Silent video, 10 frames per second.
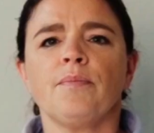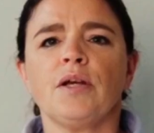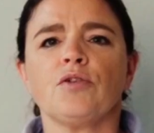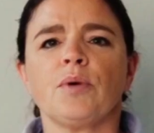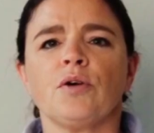
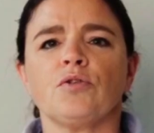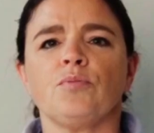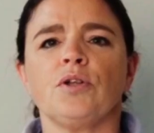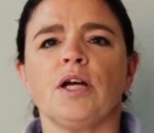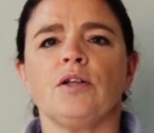Dispose of
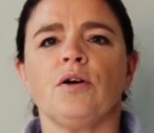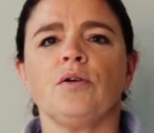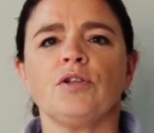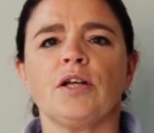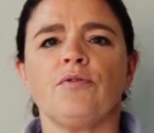
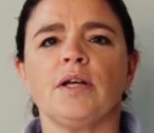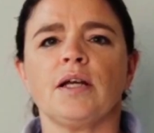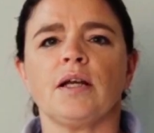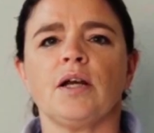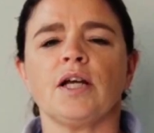PROTECTA safely
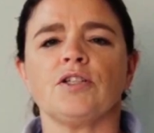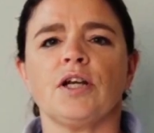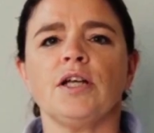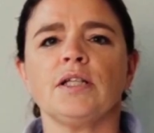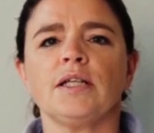and
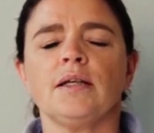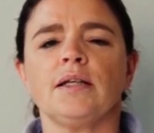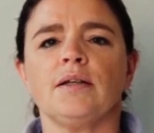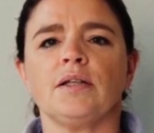hygienically in the